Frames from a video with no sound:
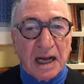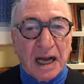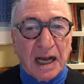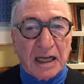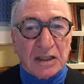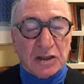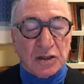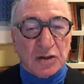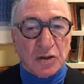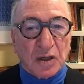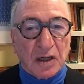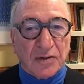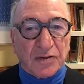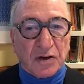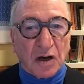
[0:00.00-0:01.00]
and you
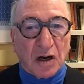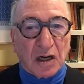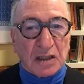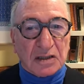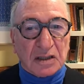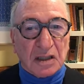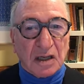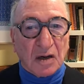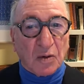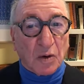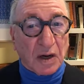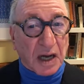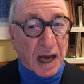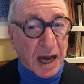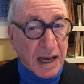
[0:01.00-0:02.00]
have got
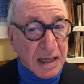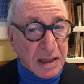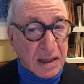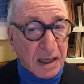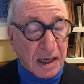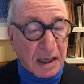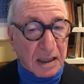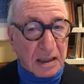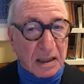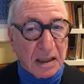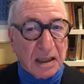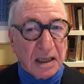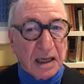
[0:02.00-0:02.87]
what I think